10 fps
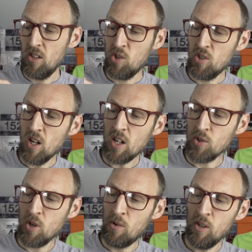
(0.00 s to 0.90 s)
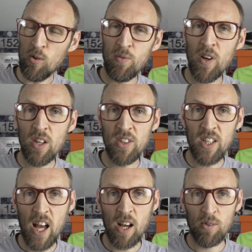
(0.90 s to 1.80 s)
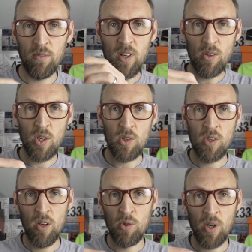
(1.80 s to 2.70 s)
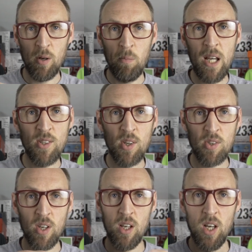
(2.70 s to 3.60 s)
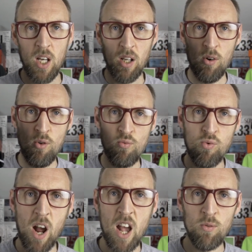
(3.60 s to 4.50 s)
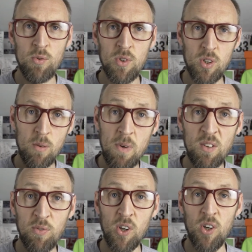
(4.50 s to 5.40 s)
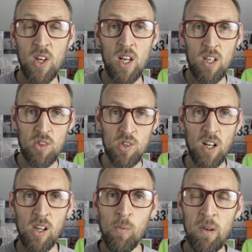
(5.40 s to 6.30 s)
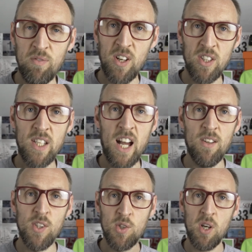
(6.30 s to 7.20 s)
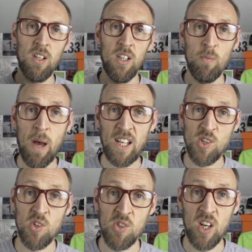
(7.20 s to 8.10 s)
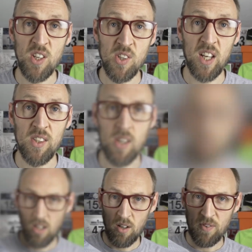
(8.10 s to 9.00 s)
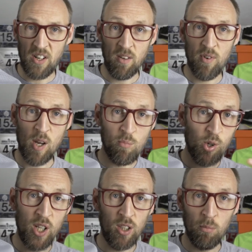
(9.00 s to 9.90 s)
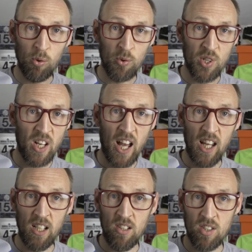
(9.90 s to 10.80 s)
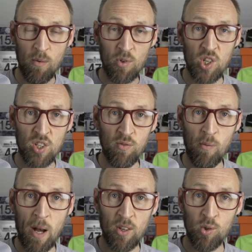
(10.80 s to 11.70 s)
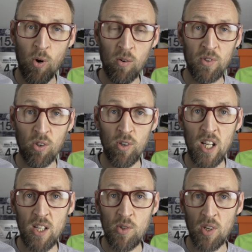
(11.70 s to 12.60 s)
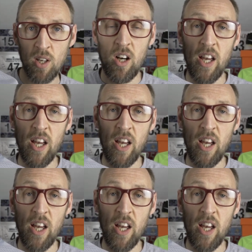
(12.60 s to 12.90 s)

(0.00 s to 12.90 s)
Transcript: It starts though a little further down. I've noticed those kind of pieces that go around the midfoot start a little bit further down than something like the Pegasus 36. I find it very breathable today in temperatures of about 12 degrees.